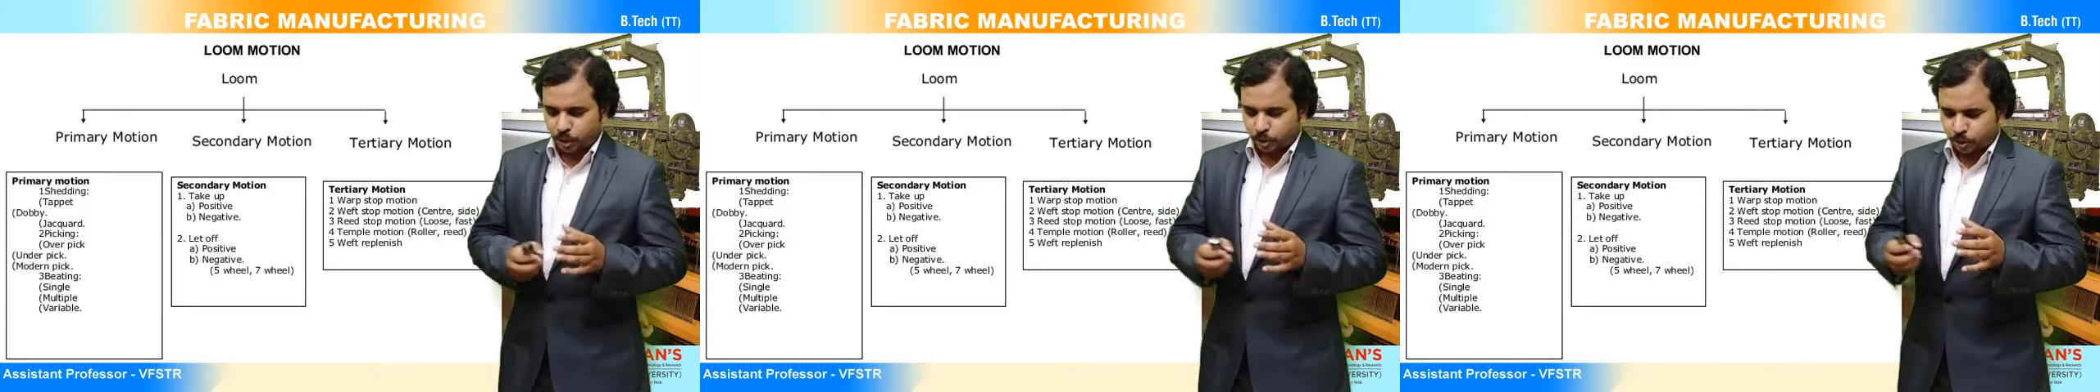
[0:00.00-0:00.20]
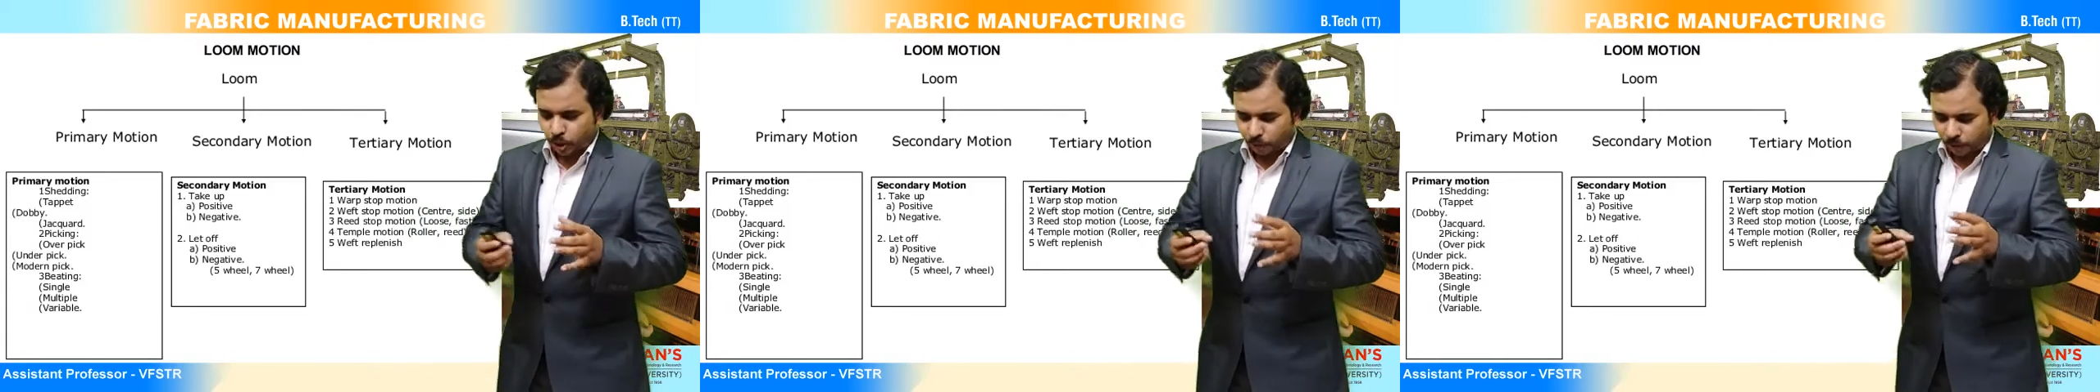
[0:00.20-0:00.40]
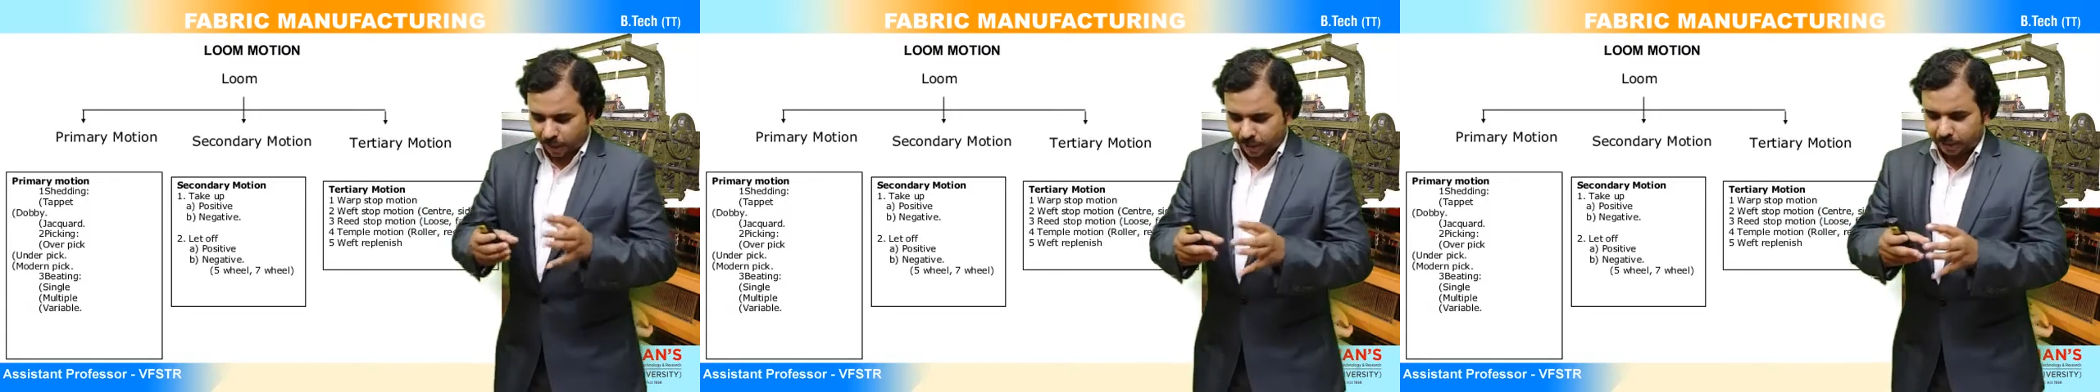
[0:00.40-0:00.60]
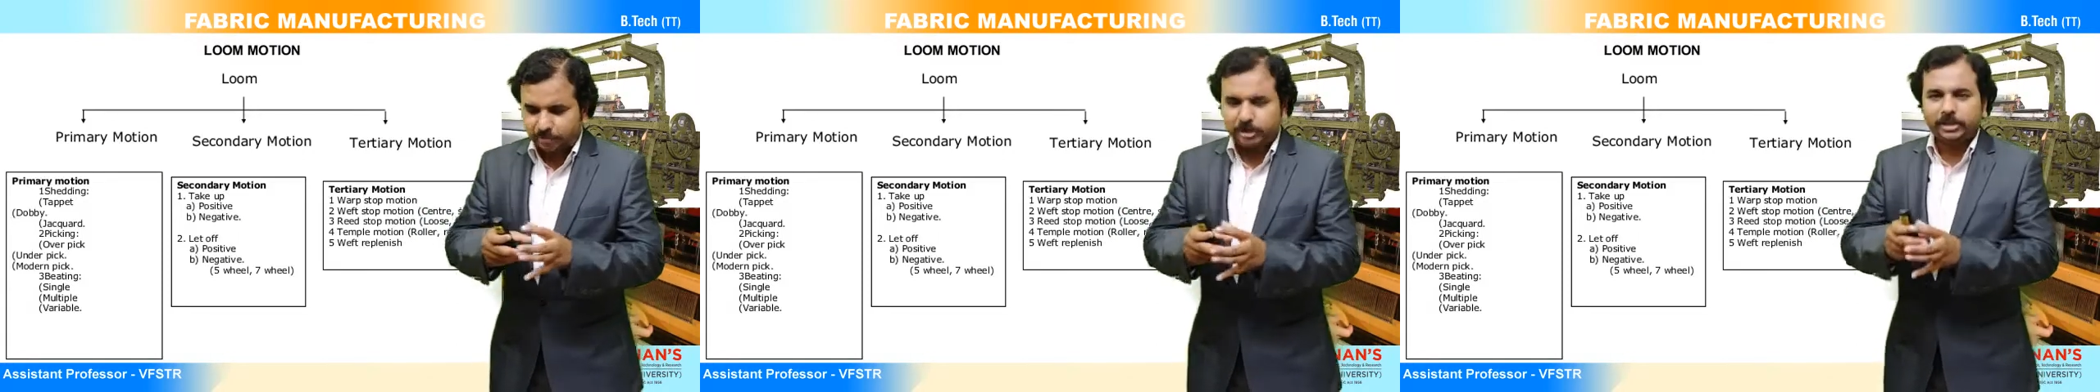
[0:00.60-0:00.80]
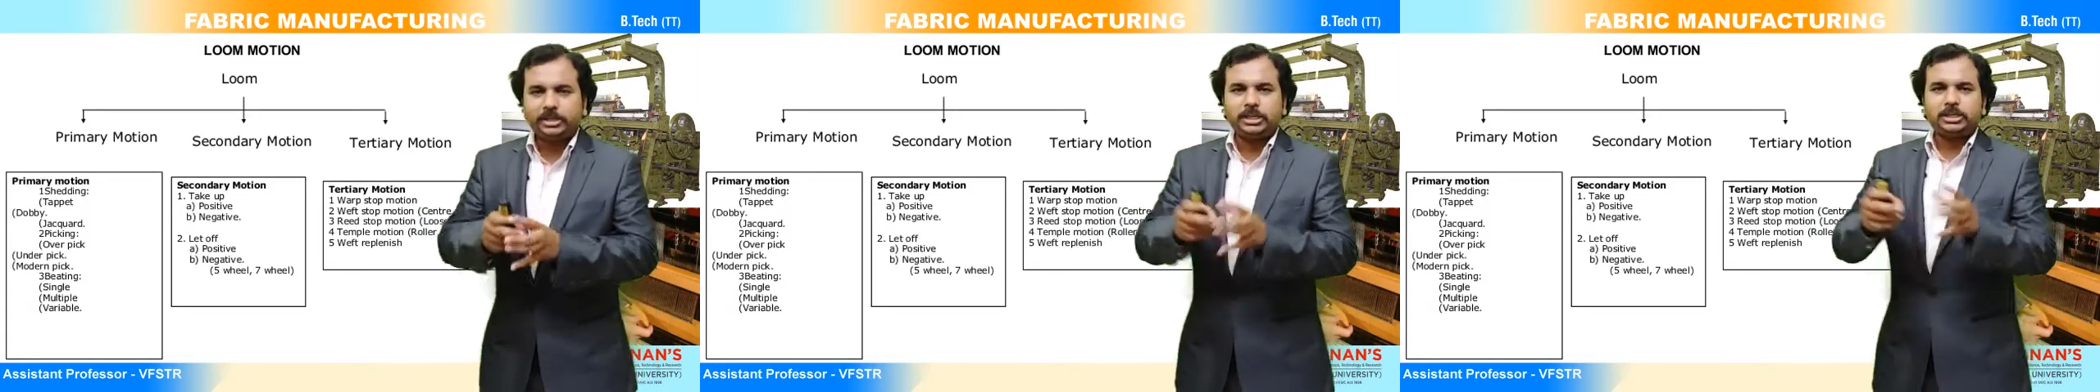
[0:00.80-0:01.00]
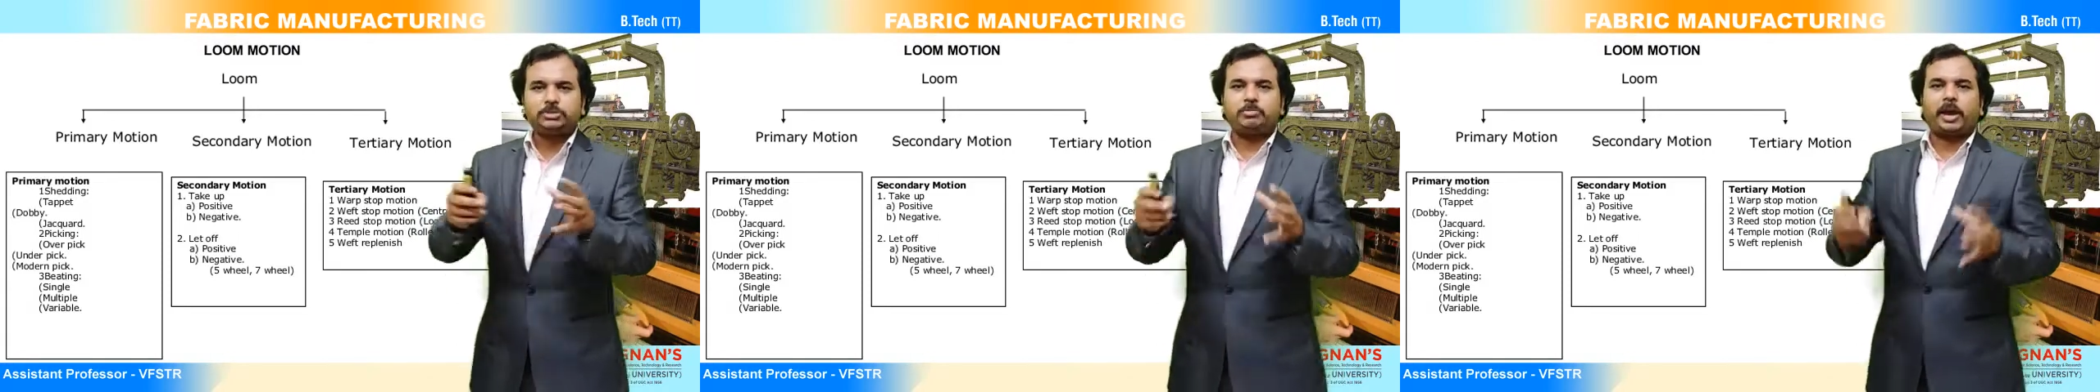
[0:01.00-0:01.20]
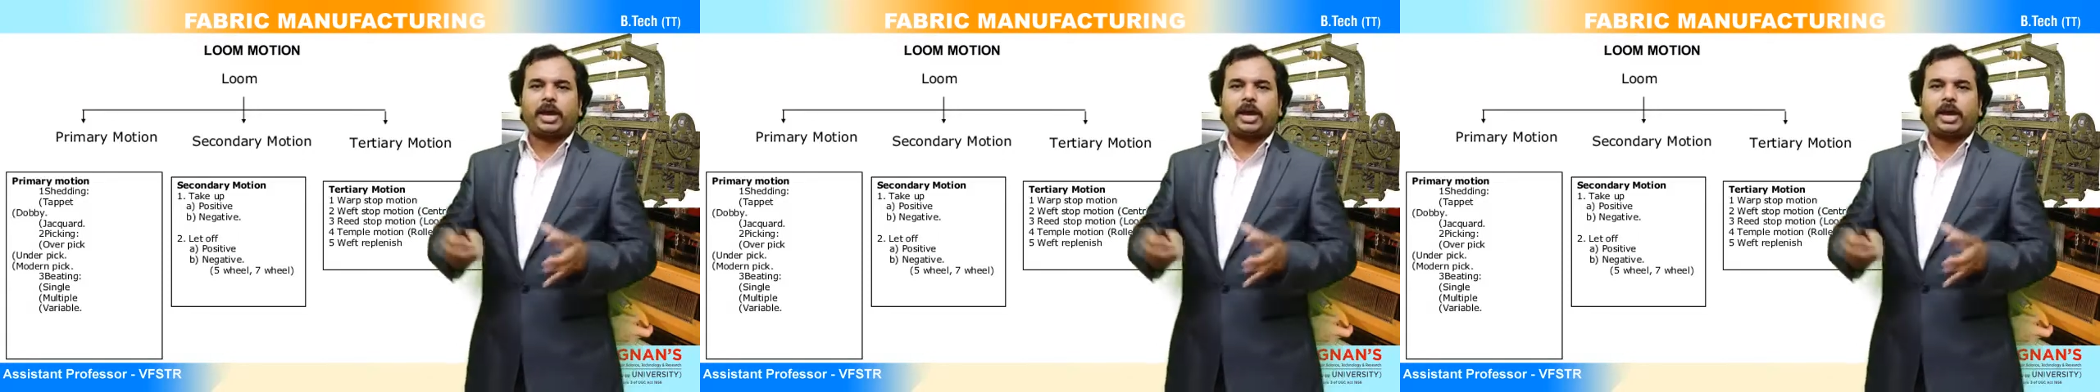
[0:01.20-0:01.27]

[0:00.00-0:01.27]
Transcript: So whatever these